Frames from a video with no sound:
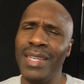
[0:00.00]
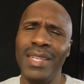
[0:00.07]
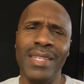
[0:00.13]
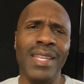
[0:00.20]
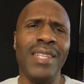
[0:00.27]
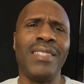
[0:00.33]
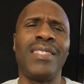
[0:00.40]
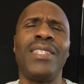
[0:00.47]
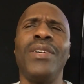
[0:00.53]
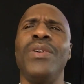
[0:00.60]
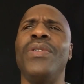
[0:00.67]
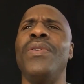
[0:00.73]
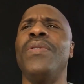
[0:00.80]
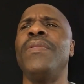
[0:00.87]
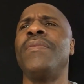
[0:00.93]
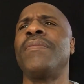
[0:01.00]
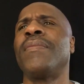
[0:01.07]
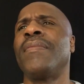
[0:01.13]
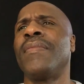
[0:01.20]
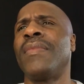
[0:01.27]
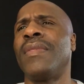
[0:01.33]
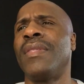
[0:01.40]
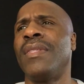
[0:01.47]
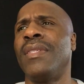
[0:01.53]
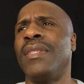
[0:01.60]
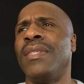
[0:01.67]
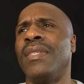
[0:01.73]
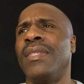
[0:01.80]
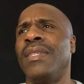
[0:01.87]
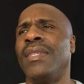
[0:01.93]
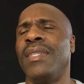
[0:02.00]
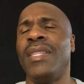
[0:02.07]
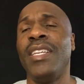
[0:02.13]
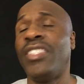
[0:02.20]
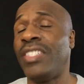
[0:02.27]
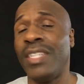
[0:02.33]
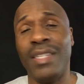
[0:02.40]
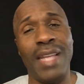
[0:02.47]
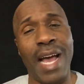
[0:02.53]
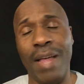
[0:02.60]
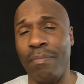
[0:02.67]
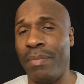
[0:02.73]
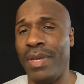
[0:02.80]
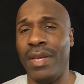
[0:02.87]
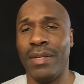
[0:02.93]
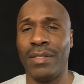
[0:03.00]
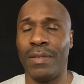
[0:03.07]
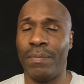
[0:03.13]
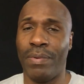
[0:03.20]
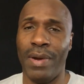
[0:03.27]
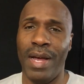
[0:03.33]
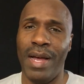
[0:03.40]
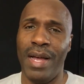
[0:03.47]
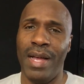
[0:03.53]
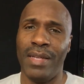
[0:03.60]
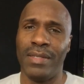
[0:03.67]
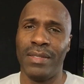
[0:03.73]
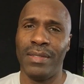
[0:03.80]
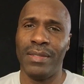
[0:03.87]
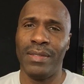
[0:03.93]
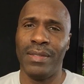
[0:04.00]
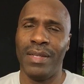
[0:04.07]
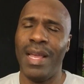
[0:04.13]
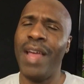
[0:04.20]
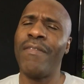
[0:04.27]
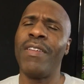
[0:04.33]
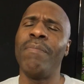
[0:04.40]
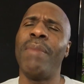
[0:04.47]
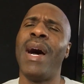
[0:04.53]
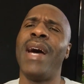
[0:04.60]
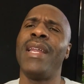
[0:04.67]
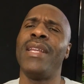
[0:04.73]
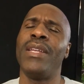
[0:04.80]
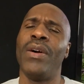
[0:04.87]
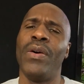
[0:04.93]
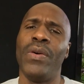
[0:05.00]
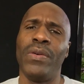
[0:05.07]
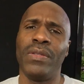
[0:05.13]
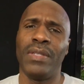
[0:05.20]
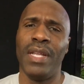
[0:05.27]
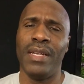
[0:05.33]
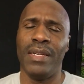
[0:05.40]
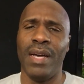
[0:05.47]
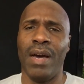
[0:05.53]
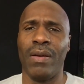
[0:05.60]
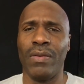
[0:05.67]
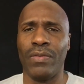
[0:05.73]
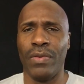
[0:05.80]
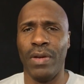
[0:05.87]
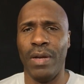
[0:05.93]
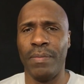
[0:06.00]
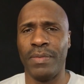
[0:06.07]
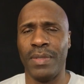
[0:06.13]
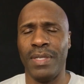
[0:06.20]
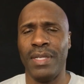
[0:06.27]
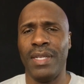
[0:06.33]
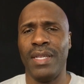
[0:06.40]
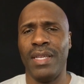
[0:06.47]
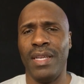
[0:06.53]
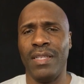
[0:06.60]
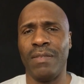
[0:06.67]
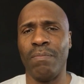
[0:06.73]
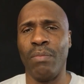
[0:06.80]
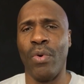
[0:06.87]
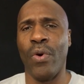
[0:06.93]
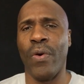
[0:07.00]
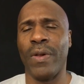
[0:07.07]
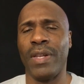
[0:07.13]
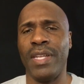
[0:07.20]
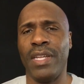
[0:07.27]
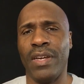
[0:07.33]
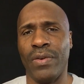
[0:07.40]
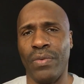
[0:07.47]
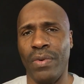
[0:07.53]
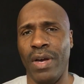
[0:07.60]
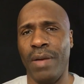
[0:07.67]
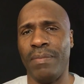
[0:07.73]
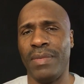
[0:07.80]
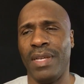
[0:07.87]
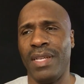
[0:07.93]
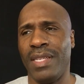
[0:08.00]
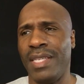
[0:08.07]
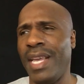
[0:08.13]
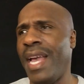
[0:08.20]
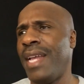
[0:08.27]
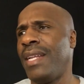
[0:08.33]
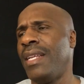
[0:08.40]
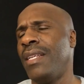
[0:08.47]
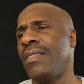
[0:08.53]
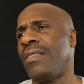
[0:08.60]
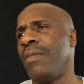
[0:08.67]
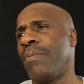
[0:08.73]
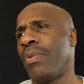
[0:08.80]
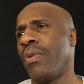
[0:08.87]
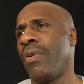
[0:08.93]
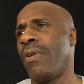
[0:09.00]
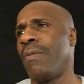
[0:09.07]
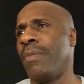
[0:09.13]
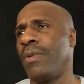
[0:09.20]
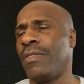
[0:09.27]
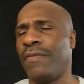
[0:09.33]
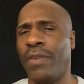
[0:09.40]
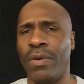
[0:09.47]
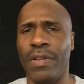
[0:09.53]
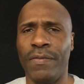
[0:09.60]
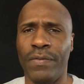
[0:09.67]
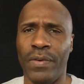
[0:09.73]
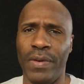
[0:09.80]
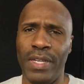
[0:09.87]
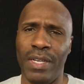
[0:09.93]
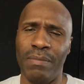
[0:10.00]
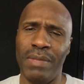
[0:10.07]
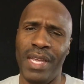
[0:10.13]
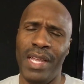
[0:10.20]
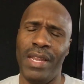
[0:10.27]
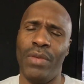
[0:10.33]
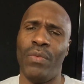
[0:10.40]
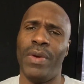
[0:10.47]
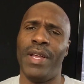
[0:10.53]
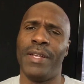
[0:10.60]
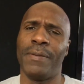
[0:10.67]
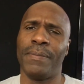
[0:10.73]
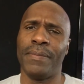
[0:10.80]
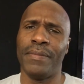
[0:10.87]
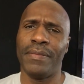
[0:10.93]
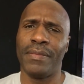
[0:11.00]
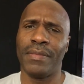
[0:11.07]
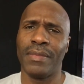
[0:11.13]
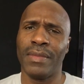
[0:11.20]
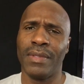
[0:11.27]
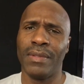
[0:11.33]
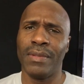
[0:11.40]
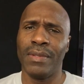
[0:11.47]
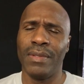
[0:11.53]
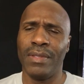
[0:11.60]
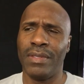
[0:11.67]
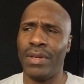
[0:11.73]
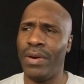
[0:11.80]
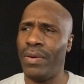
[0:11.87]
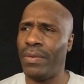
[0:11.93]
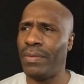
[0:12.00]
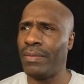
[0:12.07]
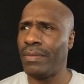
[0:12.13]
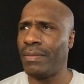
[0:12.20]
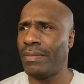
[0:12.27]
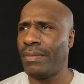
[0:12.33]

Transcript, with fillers: This dude, this should not be a surprise. Everybody knows that Donald Trump is morally corrupt, yet his deplorables voted for him anyway. So,